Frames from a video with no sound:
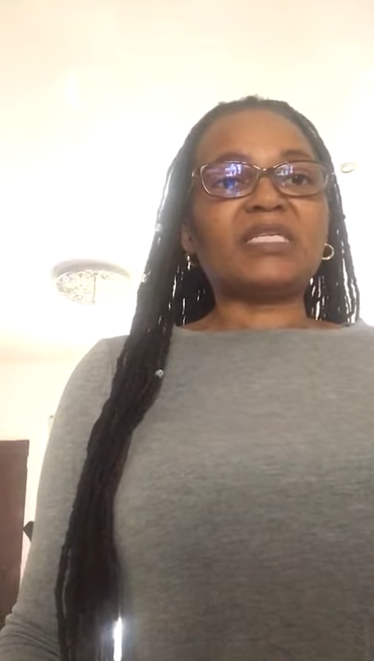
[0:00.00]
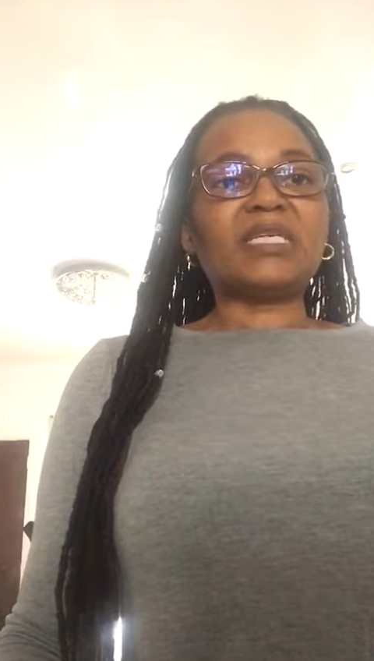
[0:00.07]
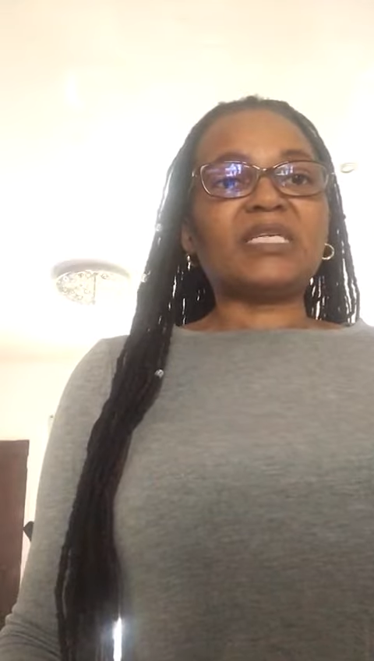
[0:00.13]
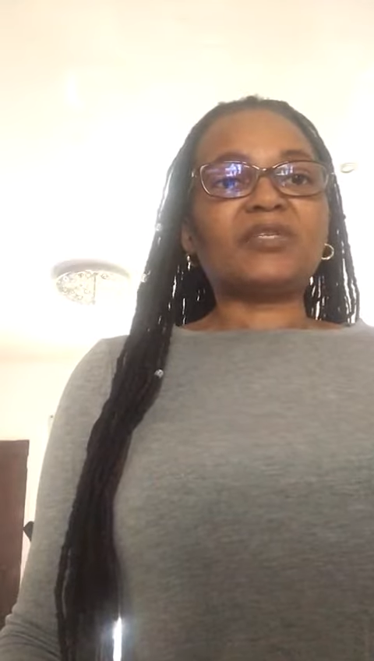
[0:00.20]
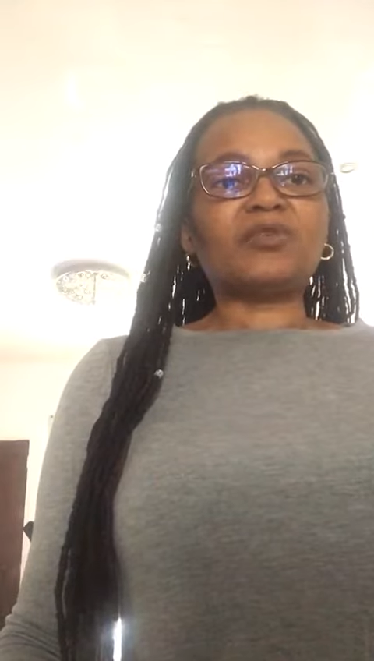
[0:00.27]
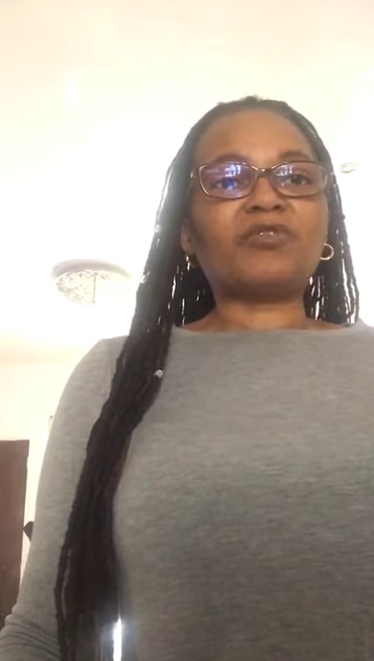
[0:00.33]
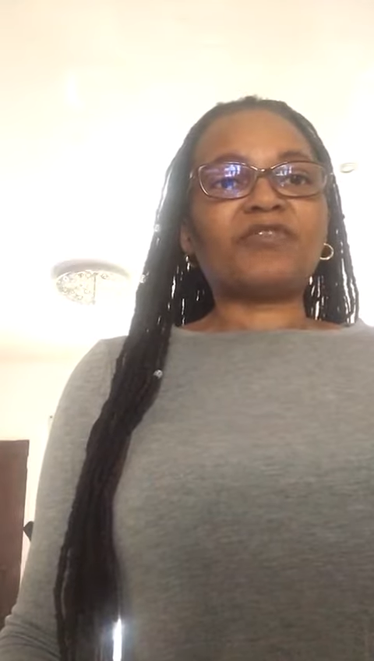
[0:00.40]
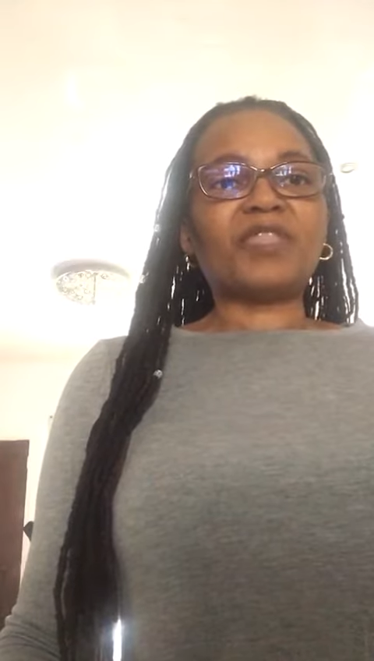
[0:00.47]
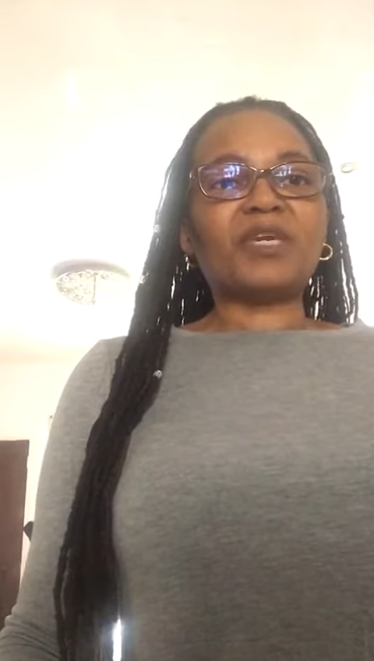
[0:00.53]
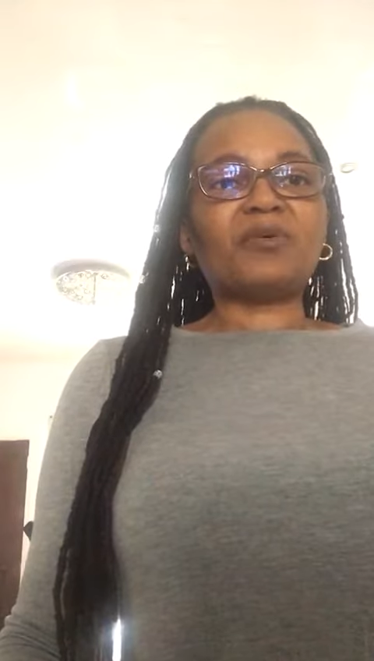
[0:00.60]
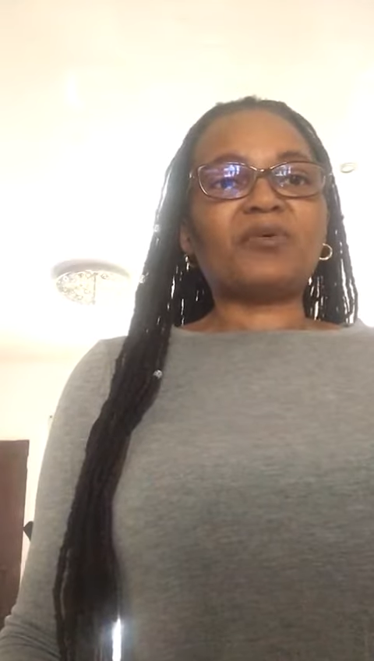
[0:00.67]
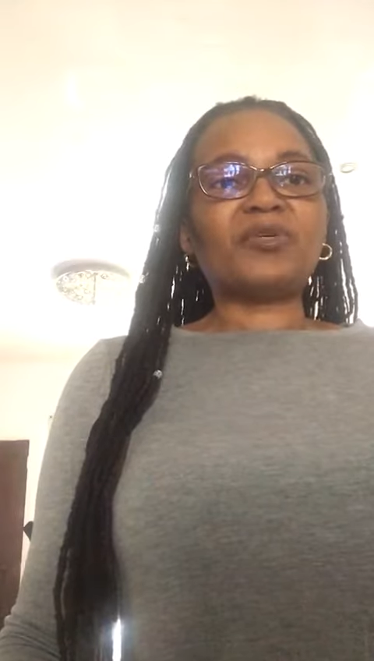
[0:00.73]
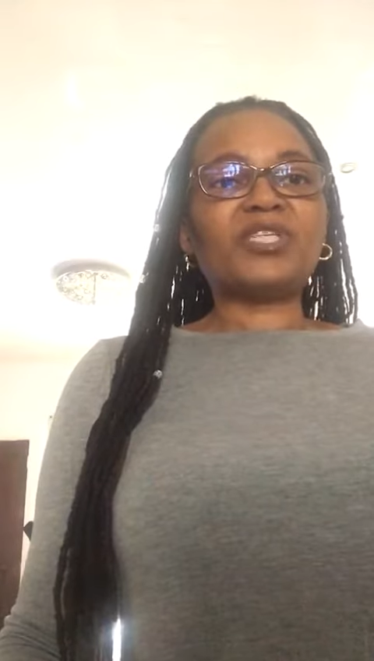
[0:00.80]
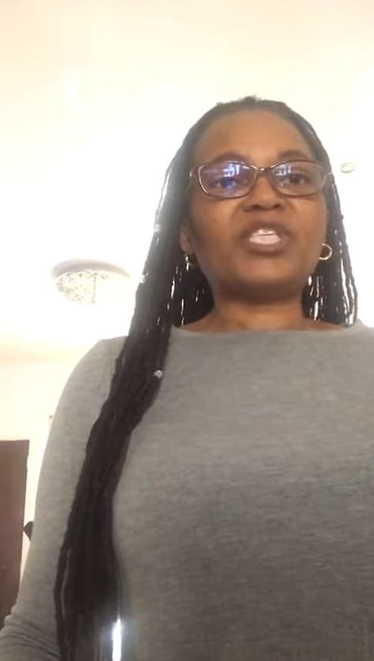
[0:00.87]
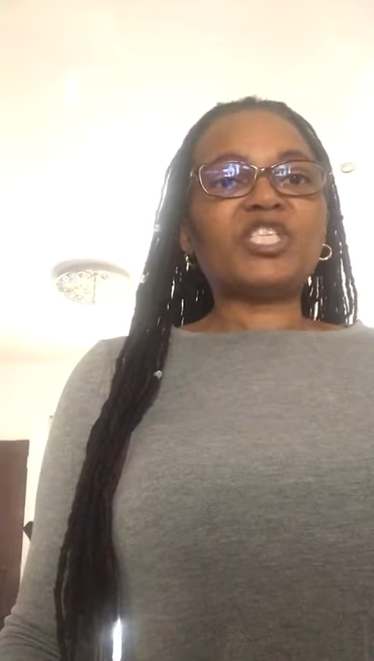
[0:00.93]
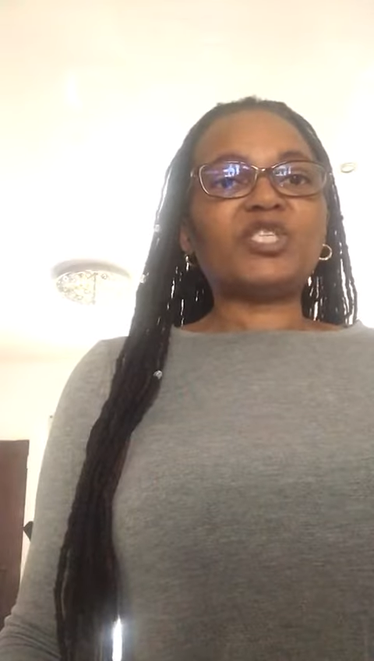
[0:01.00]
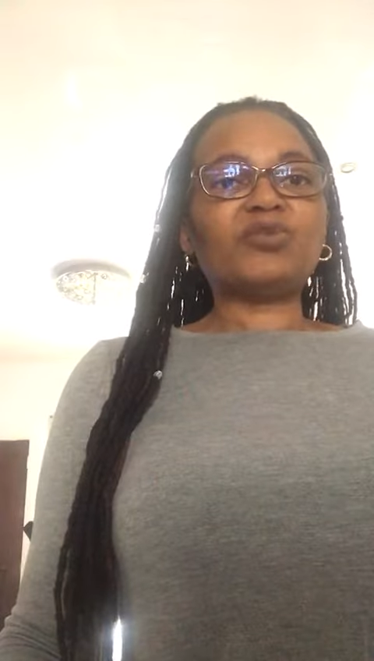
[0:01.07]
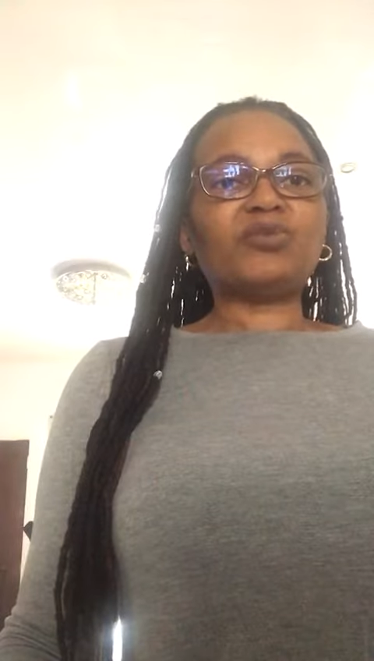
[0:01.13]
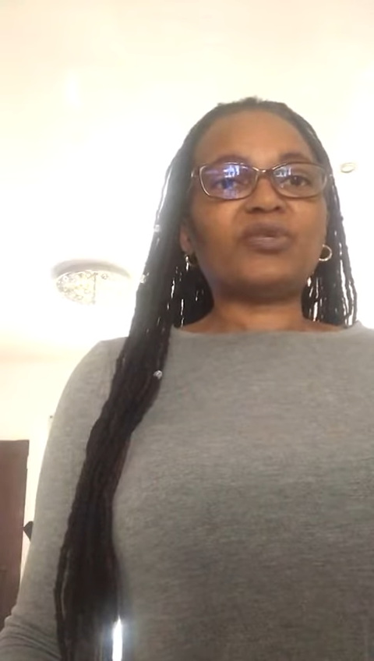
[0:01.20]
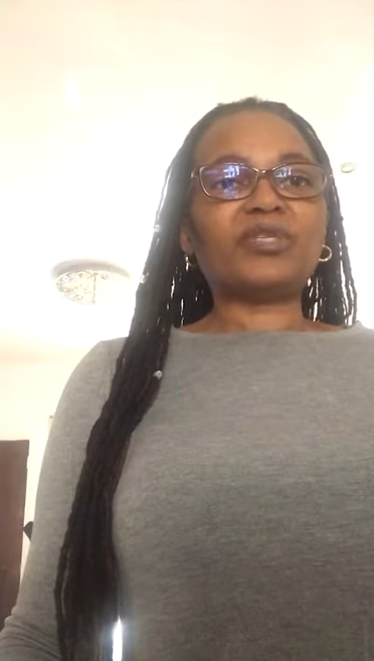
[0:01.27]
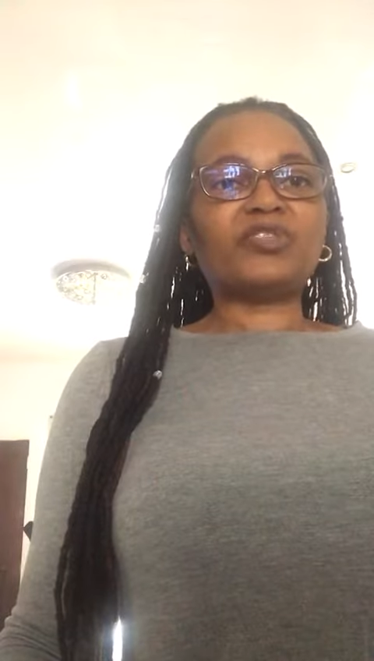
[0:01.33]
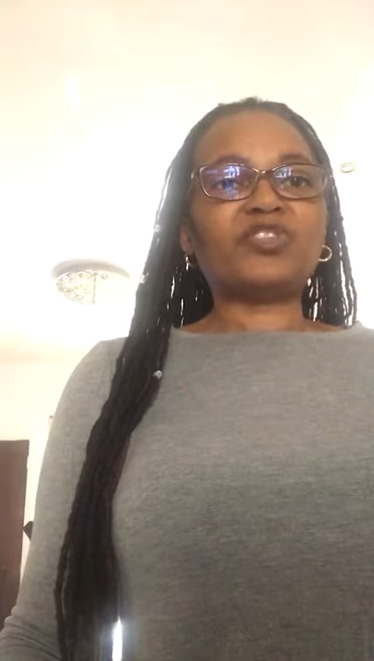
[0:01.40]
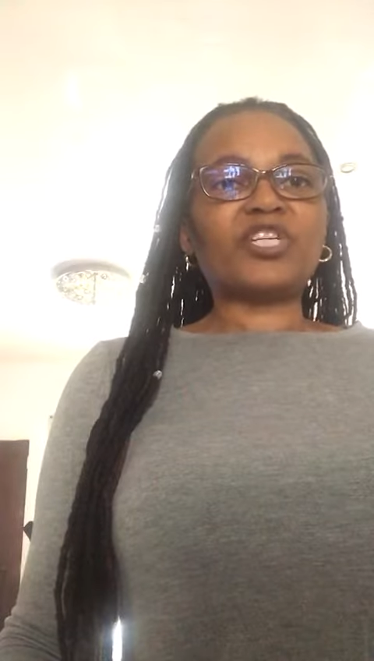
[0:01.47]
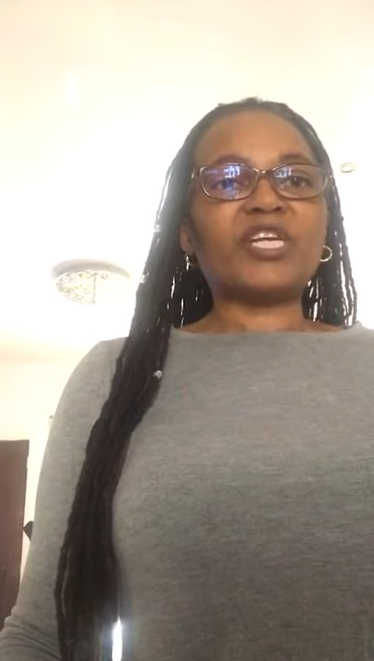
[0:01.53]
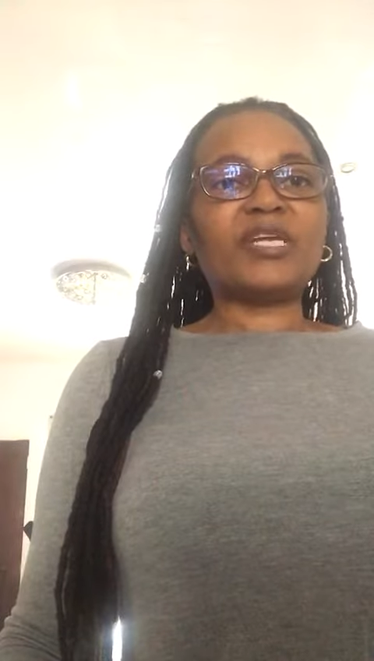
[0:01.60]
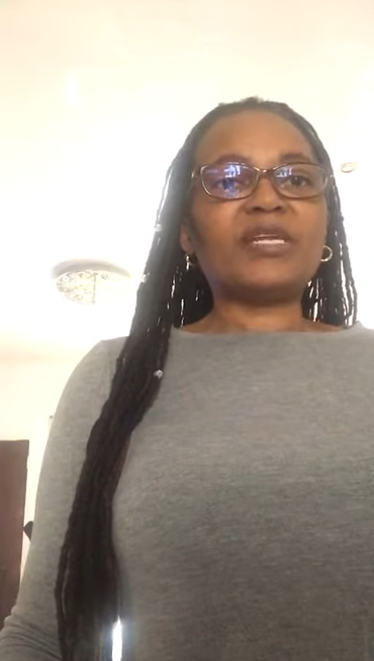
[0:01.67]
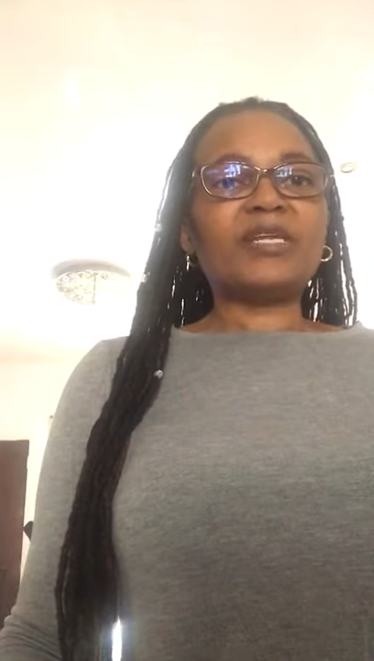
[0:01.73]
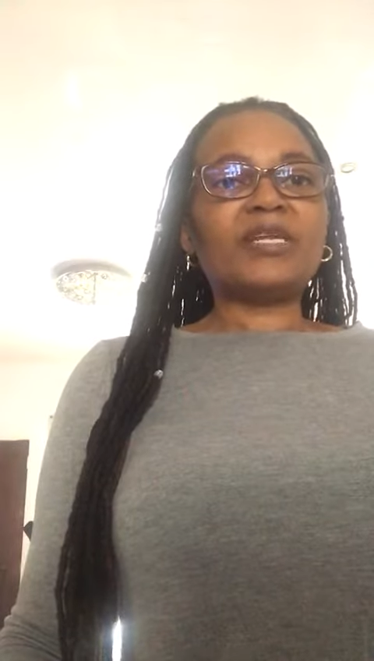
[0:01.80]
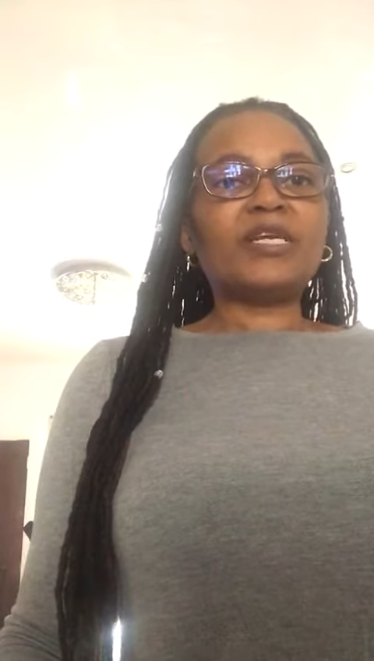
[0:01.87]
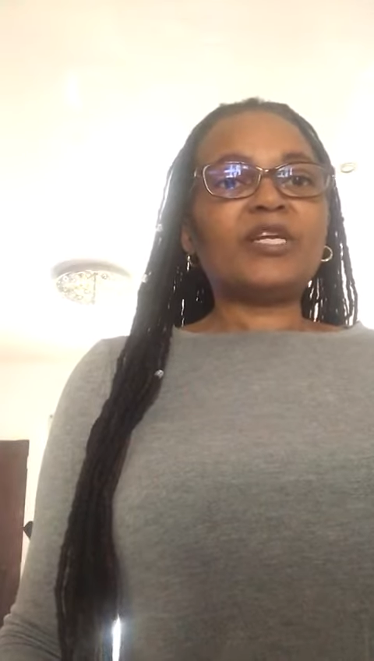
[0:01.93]
deaths of their own
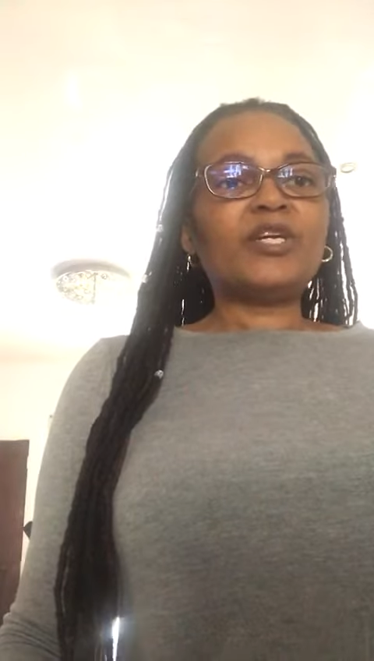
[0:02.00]
children